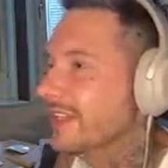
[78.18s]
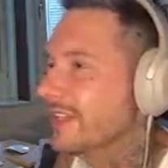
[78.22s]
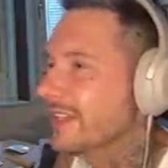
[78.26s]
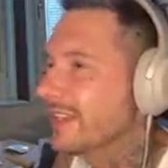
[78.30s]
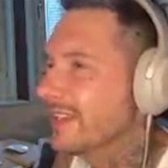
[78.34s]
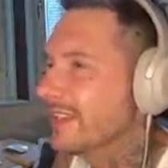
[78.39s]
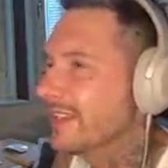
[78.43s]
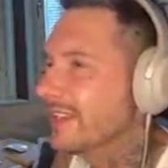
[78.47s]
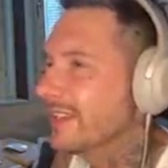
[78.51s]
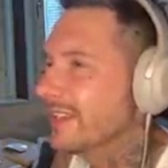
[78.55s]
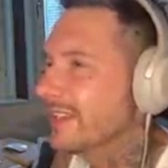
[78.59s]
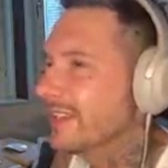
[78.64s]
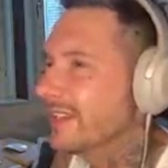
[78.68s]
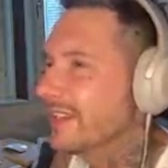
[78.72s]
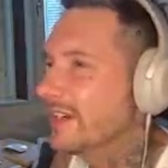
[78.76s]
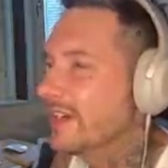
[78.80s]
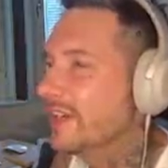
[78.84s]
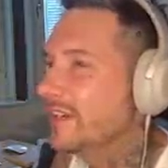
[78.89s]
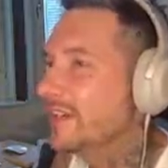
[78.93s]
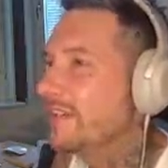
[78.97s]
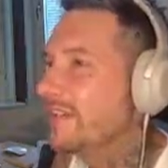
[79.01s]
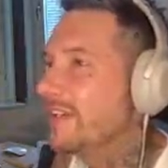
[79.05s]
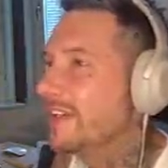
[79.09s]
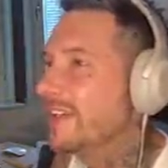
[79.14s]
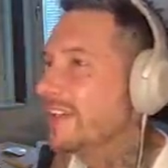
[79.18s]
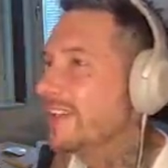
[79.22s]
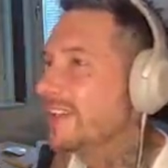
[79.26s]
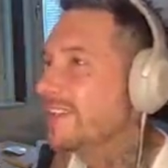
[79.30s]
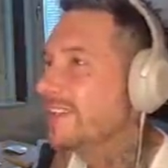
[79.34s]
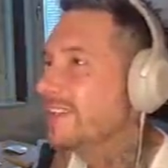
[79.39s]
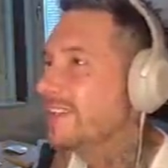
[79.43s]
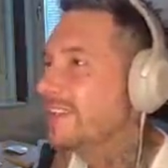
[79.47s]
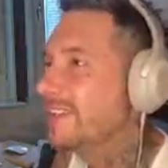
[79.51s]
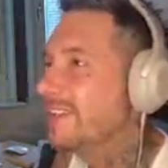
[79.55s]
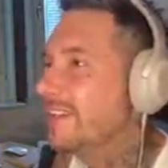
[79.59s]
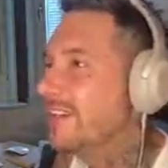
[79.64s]
and
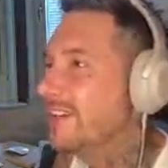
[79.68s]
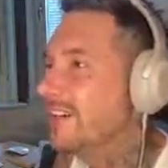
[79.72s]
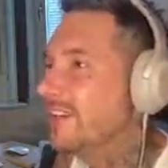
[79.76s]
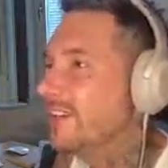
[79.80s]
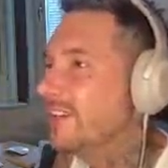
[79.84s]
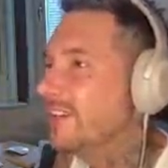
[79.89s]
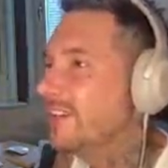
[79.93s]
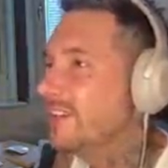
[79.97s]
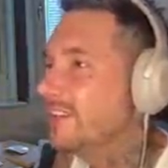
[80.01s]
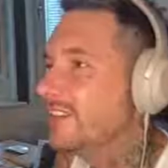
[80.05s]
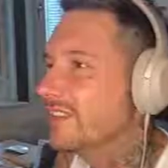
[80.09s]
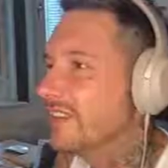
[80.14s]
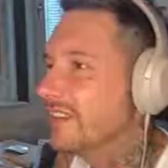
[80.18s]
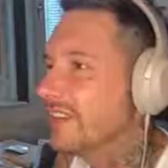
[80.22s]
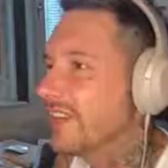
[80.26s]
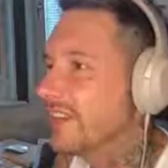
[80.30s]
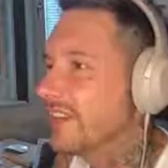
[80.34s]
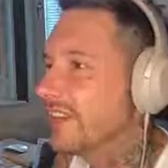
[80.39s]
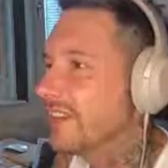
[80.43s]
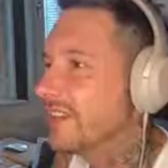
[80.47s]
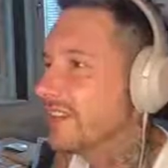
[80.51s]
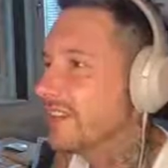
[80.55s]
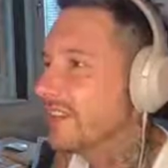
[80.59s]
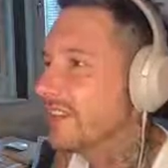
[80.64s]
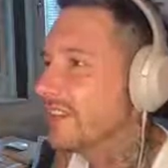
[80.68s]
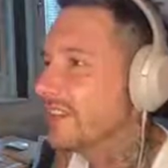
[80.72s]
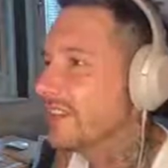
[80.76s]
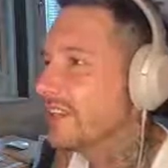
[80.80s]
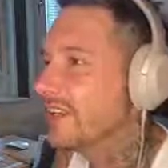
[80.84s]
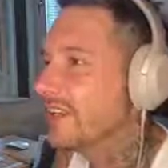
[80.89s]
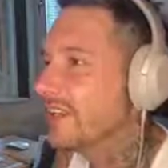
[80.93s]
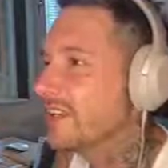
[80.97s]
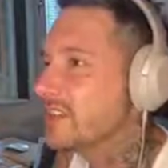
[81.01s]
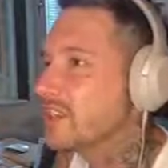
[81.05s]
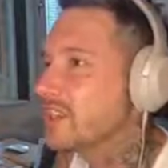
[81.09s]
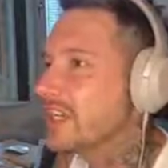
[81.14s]
ovens, you know, and
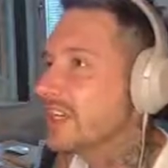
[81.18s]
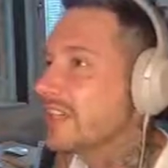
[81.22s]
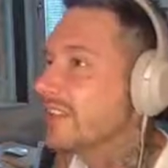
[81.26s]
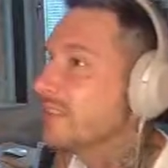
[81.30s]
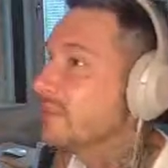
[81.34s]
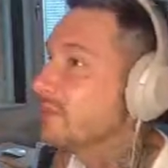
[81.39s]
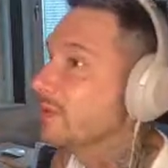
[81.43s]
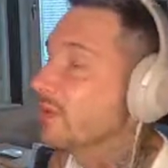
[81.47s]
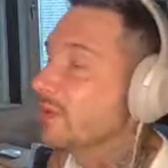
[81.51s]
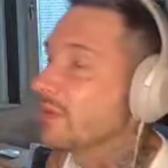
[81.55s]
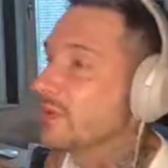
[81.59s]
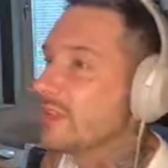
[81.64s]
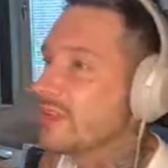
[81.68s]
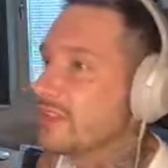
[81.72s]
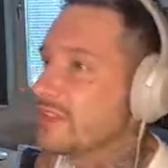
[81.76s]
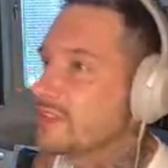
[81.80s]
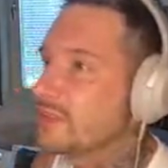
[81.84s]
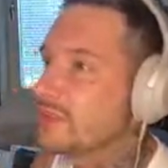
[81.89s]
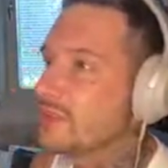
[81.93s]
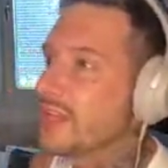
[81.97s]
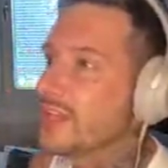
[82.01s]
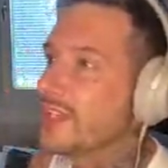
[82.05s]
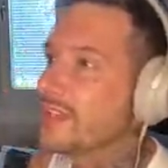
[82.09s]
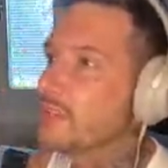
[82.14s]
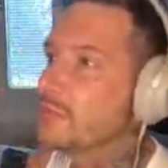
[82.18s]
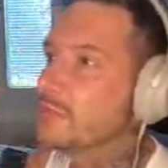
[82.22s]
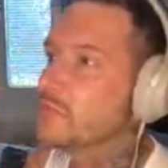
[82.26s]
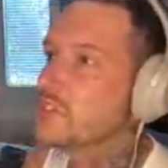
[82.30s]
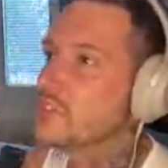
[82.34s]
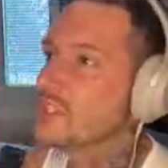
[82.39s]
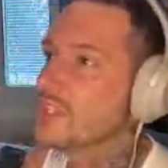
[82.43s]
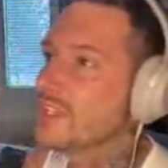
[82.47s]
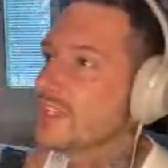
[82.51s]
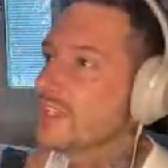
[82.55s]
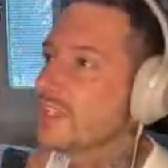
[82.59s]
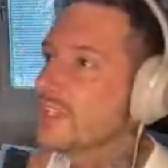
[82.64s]
a chest with all kinds of random
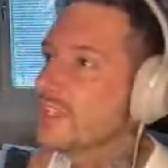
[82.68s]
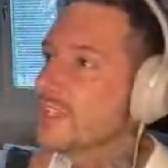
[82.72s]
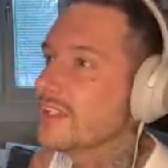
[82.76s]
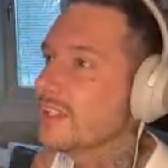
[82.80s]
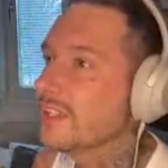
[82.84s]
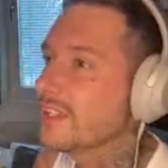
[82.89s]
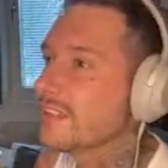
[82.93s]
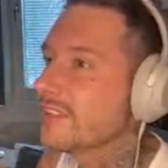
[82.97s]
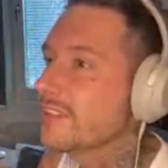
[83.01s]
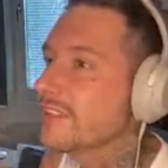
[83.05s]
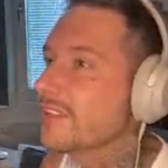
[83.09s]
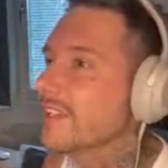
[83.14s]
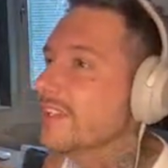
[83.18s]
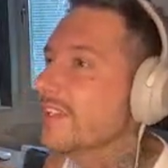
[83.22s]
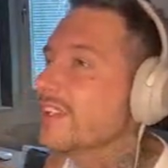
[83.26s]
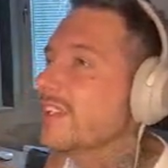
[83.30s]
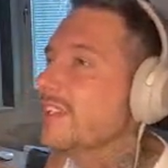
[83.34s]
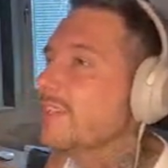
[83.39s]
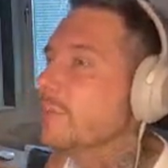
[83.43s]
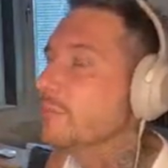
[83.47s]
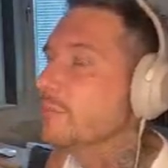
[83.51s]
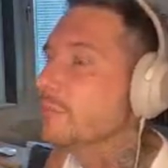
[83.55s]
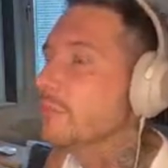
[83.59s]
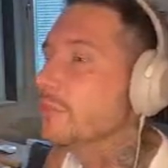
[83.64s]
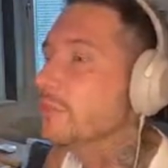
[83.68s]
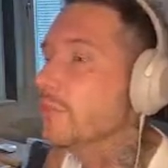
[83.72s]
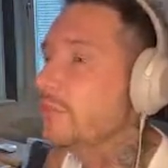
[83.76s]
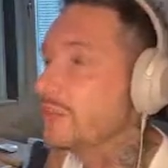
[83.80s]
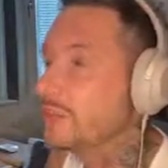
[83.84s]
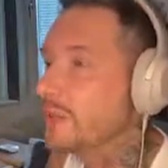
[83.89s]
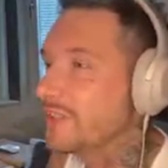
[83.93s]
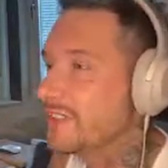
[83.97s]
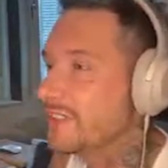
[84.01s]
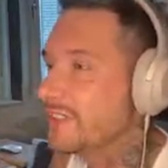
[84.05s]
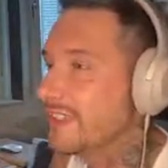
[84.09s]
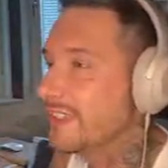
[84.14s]
shit in it. And food
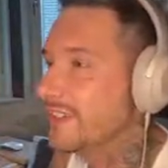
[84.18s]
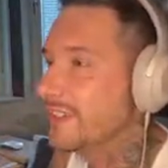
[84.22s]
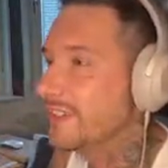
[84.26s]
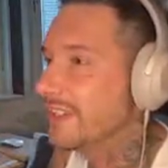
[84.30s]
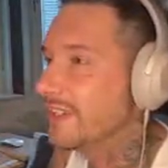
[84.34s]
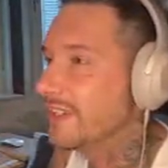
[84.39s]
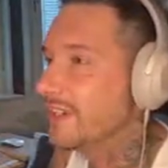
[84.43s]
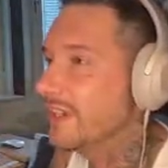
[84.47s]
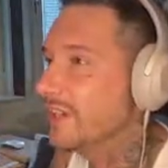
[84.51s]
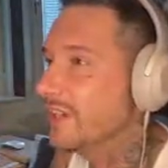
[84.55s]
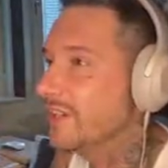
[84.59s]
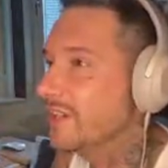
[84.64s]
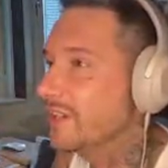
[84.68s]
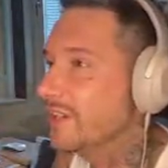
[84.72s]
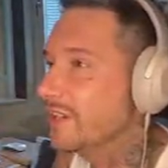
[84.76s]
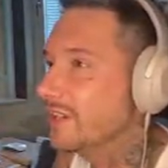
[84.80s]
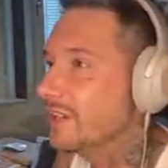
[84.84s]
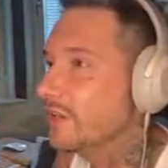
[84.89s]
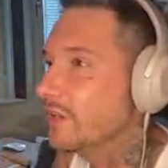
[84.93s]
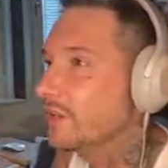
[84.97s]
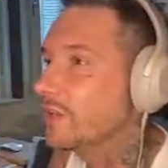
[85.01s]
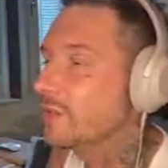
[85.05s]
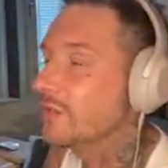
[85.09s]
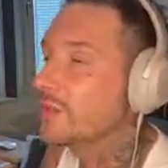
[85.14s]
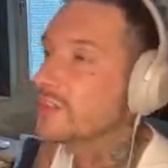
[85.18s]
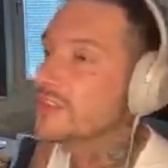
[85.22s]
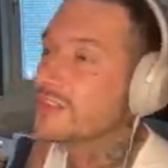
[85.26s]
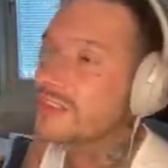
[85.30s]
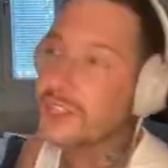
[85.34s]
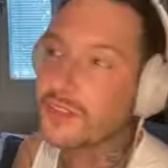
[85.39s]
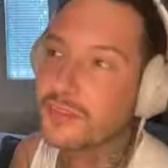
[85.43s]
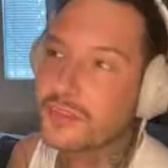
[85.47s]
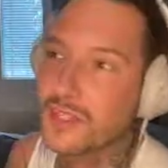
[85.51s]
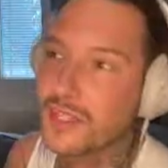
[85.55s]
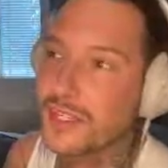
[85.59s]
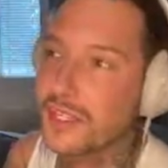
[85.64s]
was in there, you know,
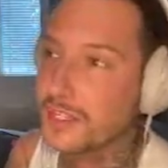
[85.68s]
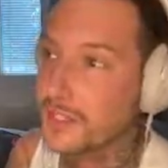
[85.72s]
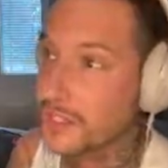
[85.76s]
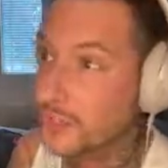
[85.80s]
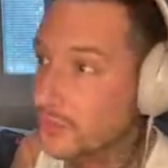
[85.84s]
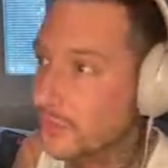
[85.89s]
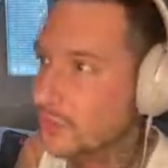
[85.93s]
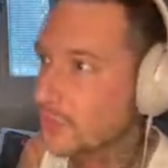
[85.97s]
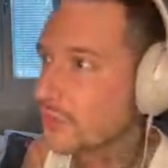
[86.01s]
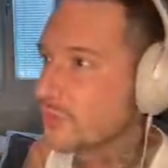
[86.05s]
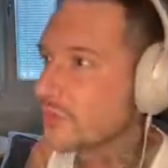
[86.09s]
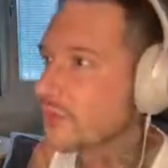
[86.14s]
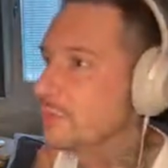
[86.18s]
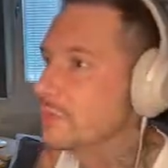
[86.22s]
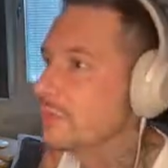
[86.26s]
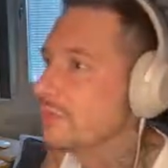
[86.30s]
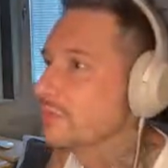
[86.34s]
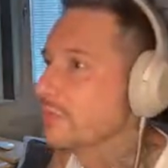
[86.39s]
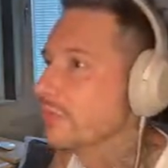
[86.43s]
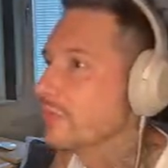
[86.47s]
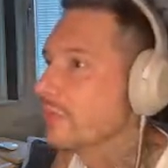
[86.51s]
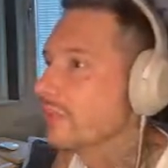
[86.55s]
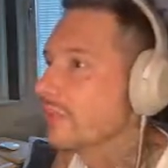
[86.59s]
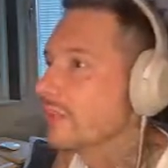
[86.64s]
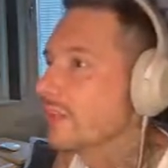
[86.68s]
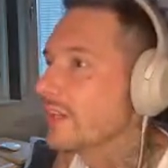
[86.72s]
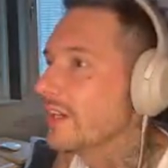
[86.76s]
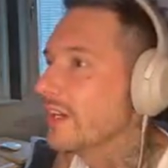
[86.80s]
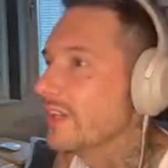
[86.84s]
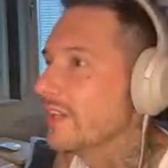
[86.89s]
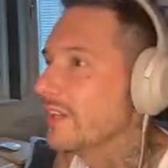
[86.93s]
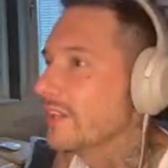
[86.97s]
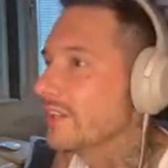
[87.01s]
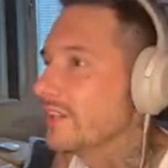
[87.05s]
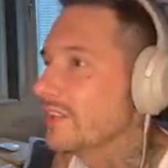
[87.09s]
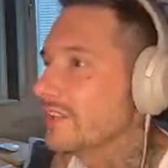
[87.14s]
stuff that I used before.
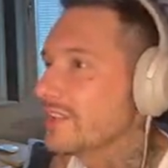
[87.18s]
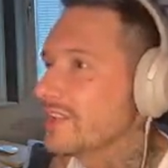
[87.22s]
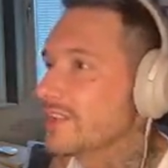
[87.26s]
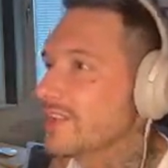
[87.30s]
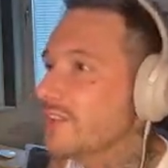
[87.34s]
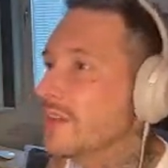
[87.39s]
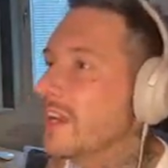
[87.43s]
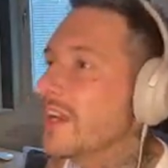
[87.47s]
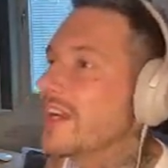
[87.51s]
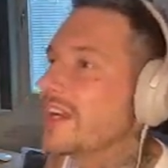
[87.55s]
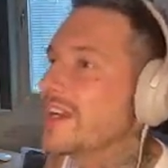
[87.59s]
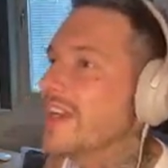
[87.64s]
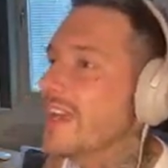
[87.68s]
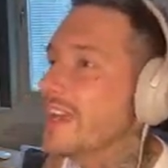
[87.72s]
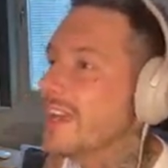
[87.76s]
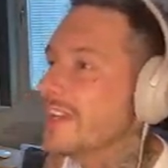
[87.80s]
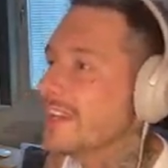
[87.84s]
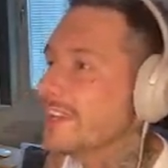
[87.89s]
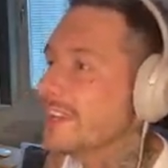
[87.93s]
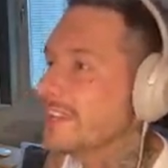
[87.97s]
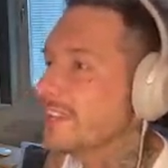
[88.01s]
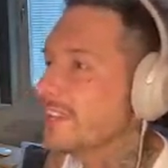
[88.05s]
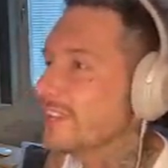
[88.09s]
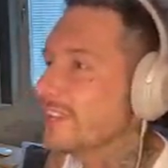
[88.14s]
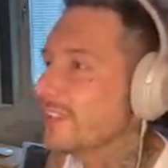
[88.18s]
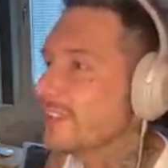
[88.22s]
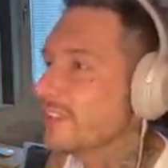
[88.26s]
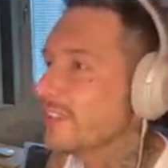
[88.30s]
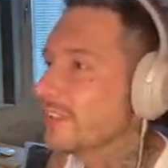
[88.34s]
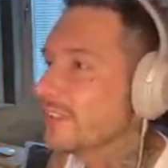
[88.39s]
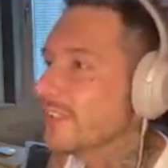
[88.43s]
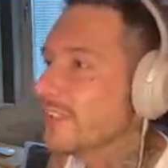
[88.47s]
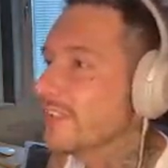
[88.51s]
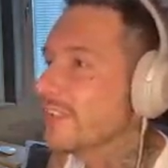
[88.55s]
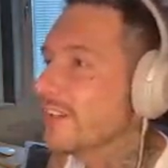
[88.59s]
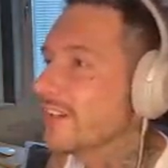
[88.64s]
The dragon egg is
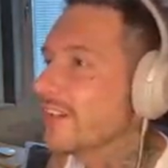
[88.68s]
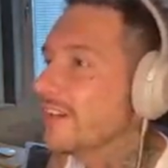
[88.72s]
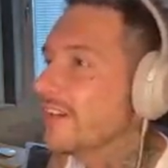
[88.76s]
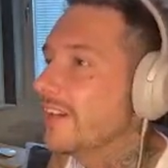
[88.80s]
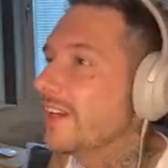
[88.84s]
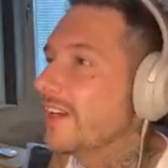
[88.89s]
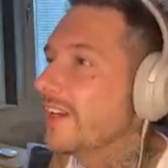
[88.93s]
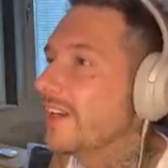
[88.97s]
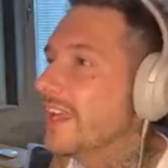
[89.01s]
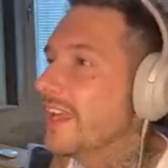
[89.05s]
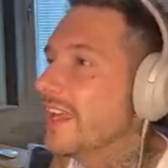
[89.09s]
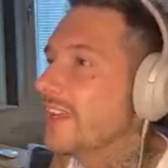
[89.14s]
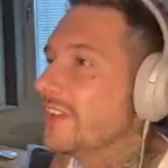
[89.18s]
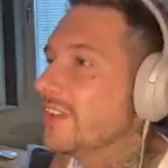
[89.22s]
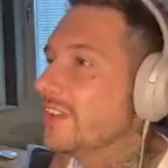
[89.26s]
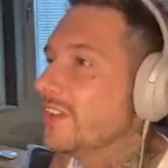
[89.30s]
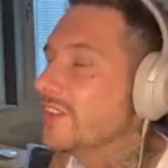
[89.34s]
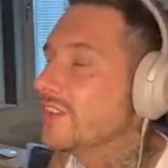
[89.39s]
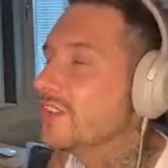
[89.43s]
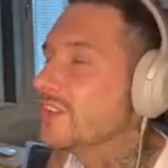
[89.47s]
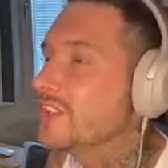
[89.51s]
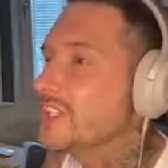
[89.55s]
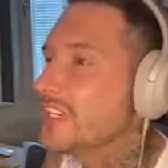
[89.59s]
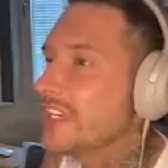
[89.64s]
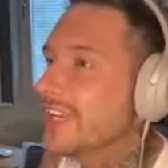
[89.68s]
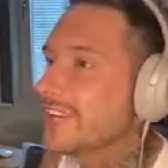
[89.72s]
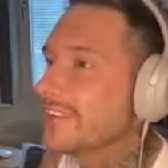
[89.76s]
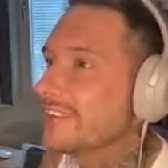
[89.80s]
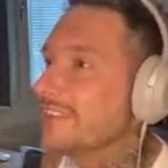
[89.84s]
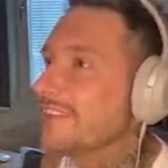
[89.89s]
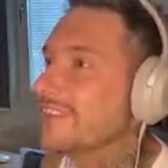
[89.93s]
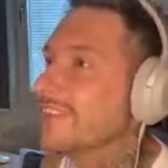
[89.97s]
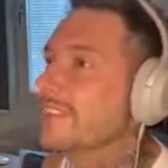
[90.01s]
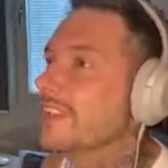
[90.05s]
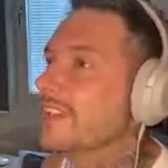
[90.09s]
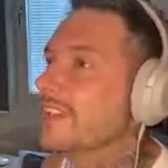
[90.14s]
already there, and ender chest.